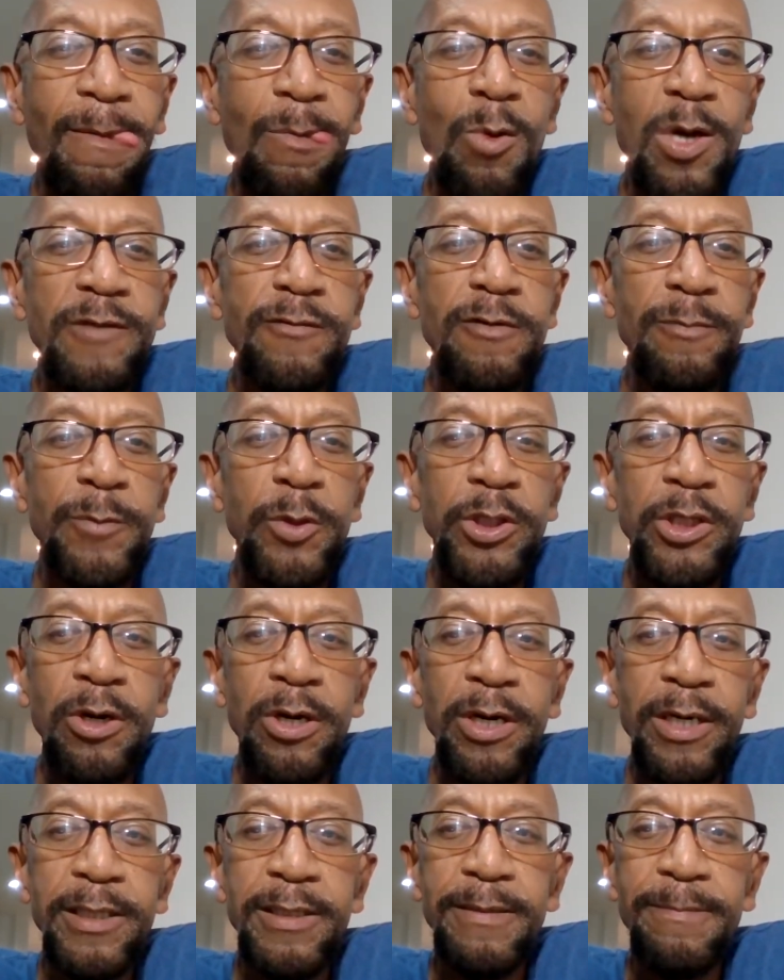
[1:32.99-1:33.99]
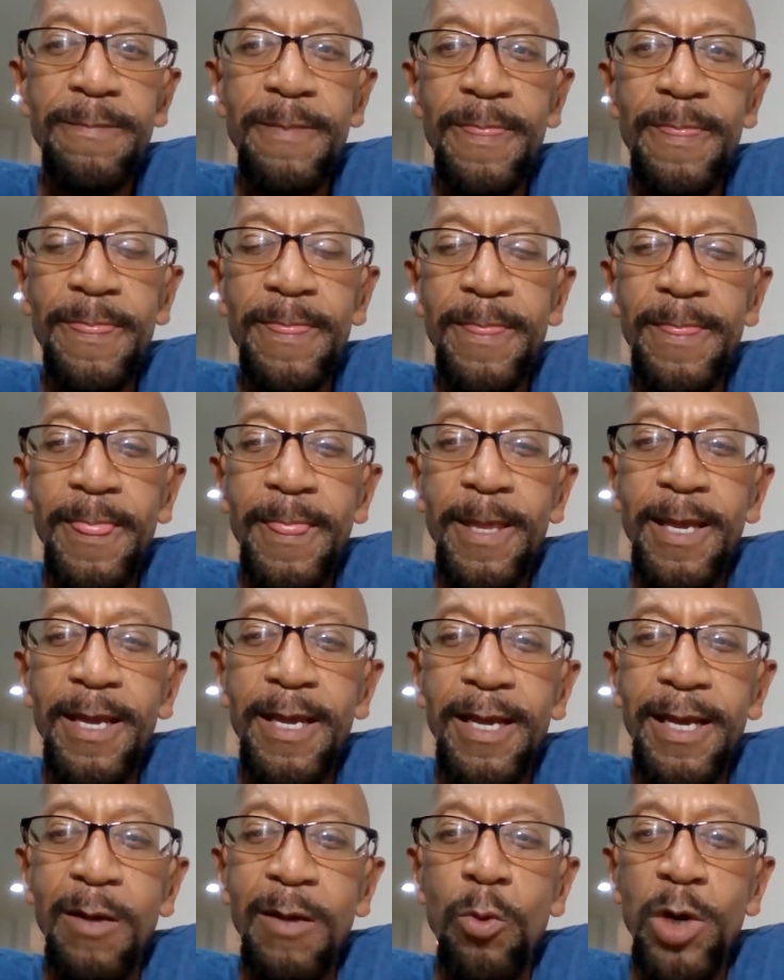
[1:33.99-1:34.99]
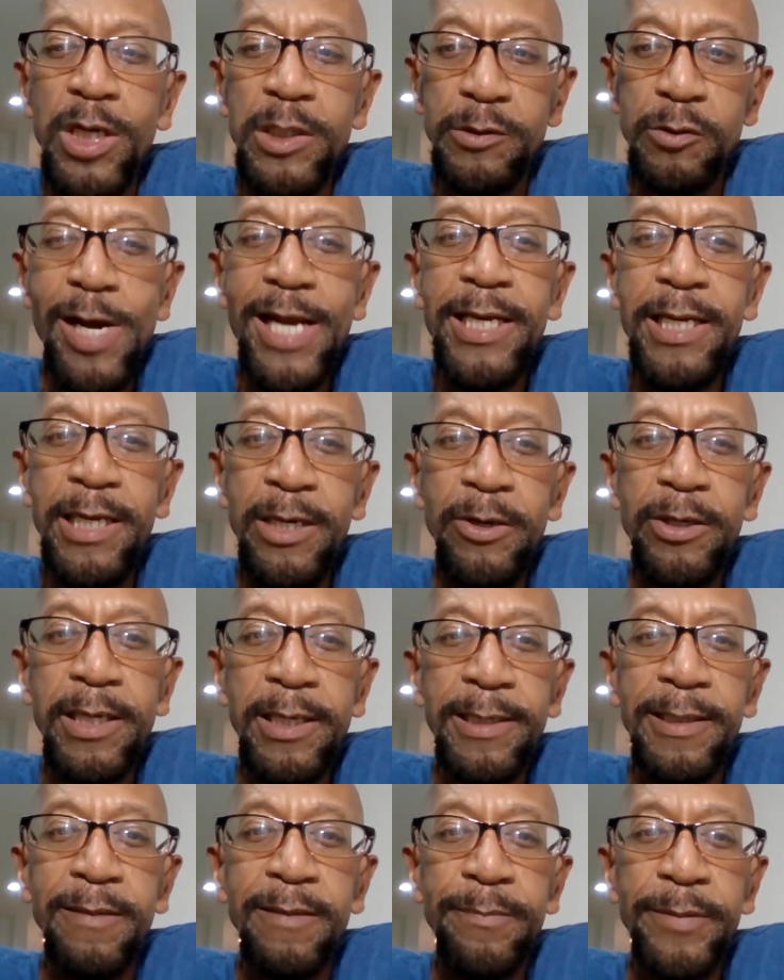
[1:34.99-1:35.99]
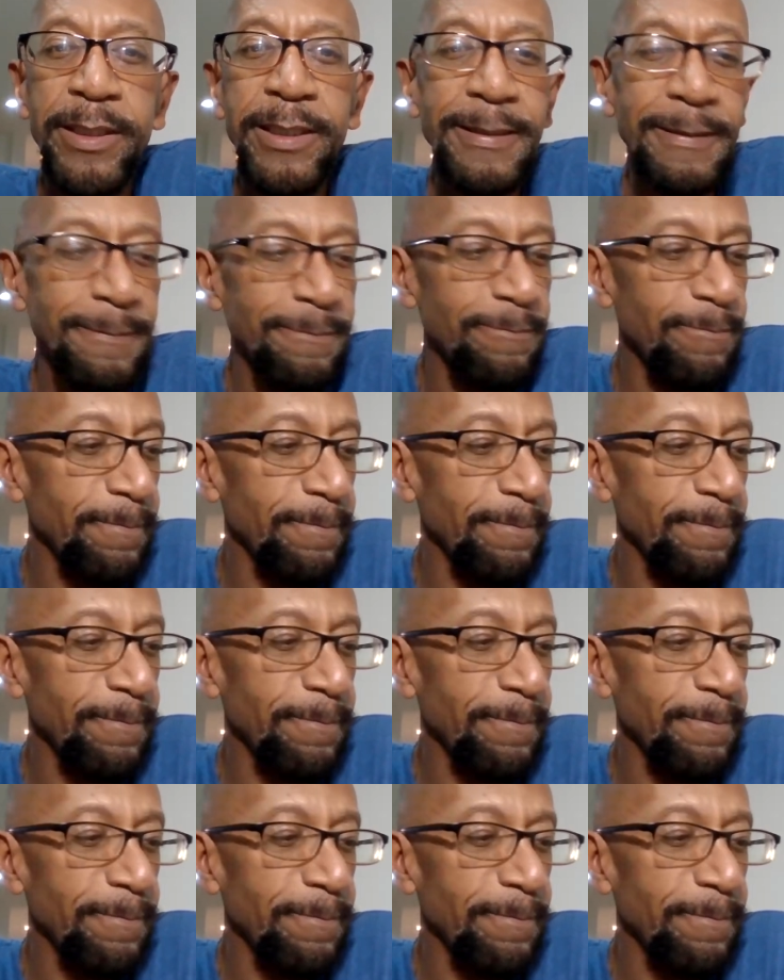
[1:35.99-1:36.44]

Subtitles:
One from New York and one's right here in Colombia.